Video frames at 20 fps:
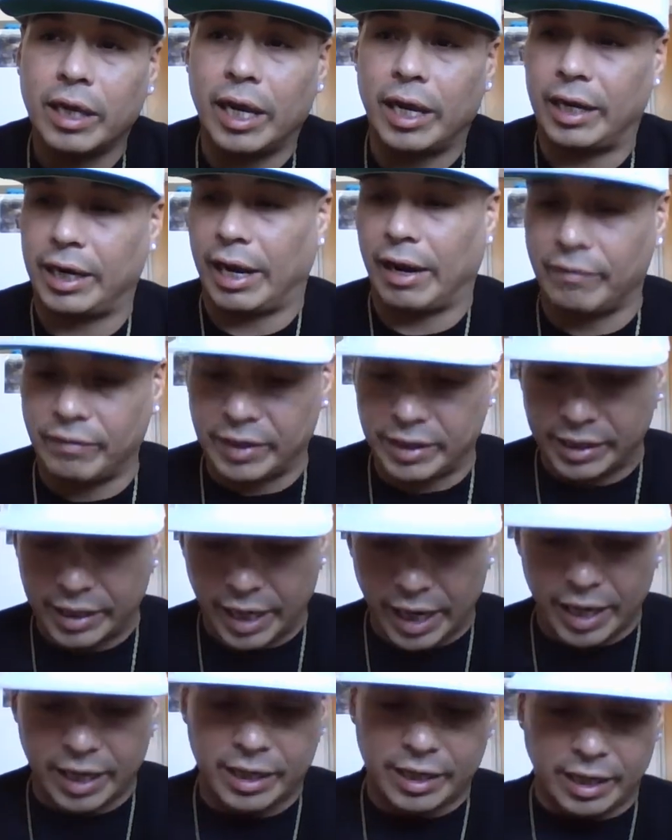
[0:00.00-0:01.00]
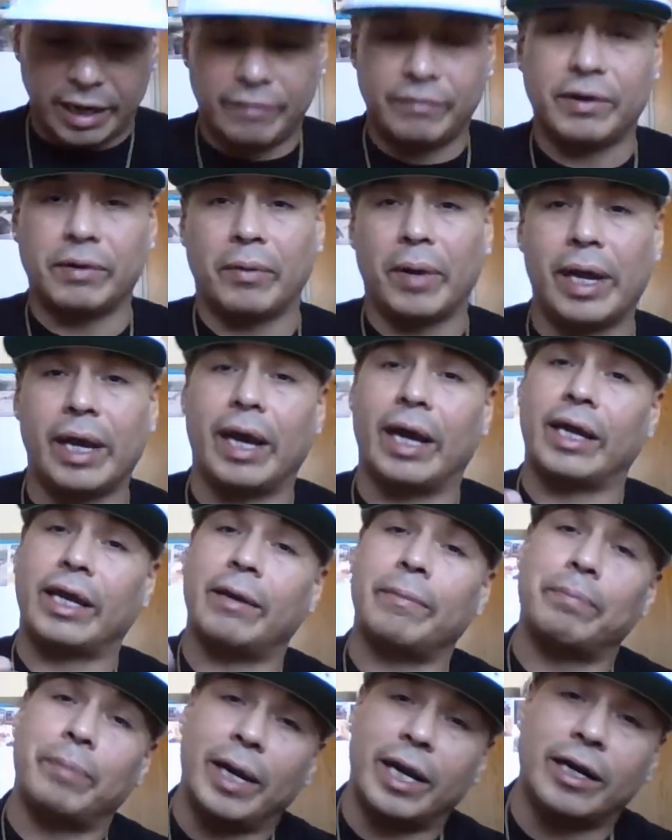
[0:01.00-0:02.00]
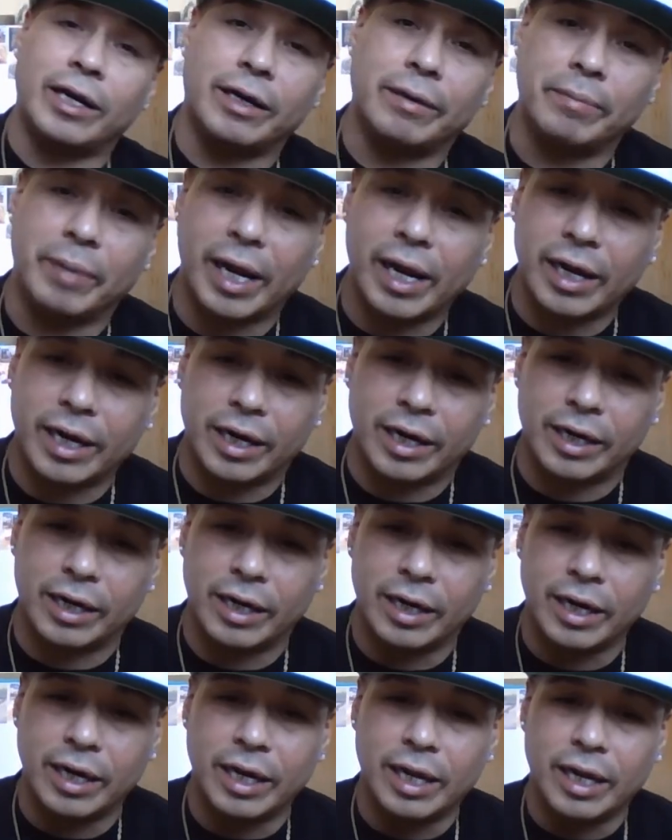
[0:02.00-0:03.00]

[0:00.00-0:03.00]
And every day and every way I get better and better.